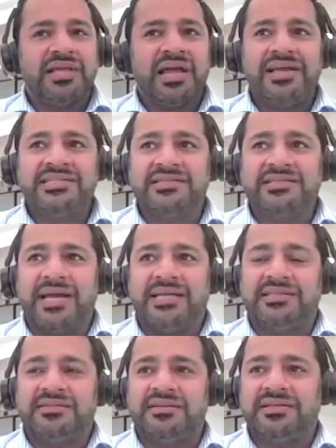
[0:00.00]
they're
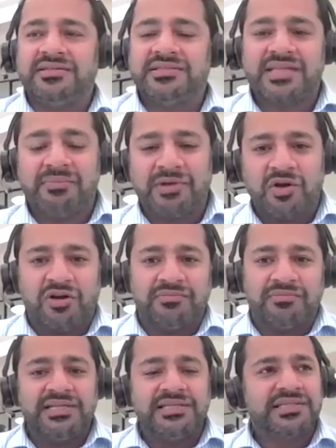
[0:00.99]
estimating that in some
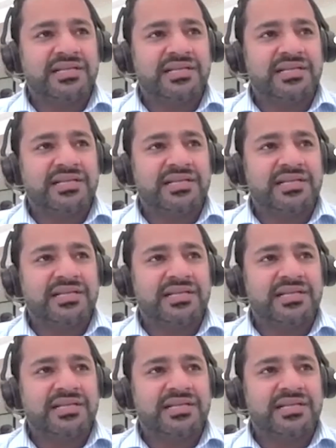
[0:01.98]
economies,